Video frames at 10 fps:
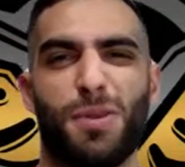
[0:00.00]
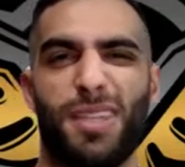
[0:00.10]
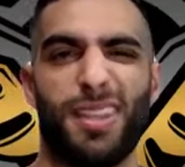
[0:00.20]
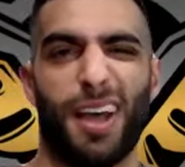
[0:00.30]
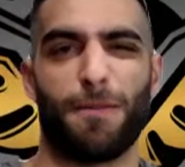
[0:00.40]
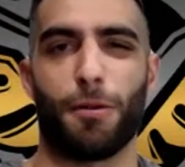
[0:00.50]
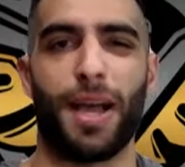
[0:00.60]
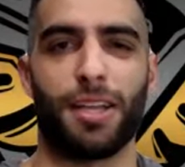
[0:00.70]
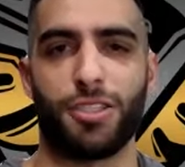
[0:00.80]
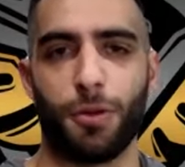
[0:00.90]
We did that for
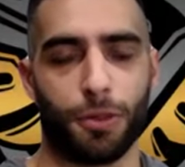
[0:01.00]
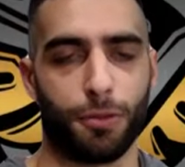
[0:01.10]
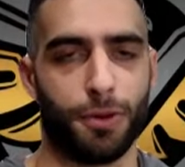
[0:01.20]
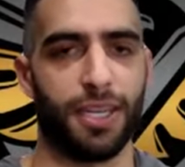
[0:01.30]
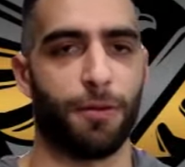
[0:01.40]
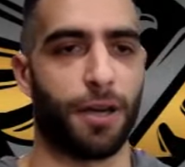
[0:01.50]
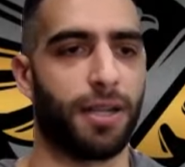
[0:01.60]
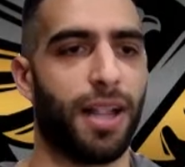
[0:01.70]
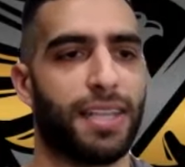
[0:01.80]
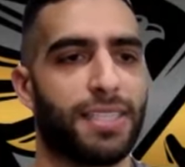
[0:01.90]
about two or three different
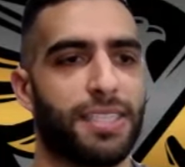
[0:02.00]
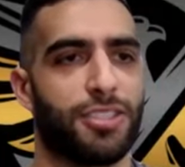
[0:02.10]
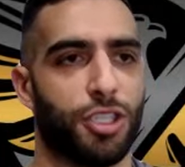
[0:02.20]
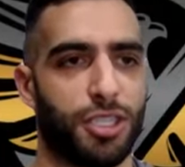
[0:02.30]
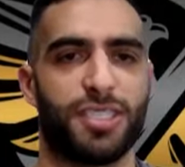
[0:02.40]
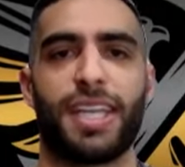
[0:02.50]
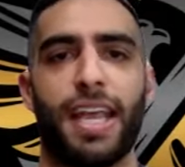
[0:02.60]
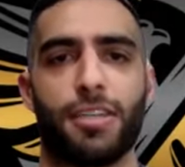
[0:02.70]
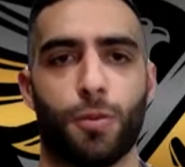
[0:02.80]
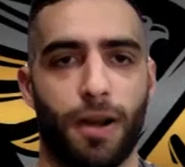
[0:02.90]
classes just to
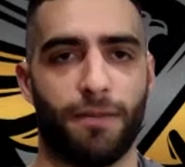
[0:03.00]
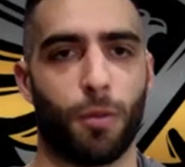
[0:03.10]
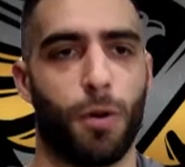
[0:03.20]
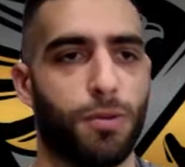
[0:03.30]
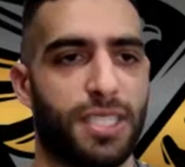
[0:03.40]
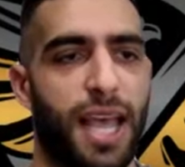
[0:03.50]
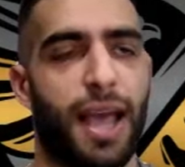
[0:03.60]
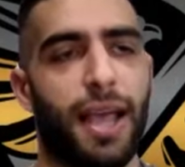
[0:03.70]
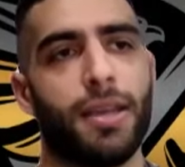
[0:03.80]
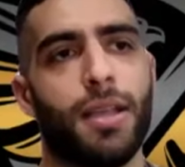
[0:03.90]
gauge where everyone was
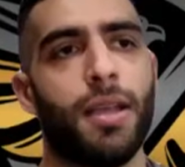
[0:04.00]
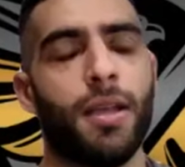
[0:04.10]
at.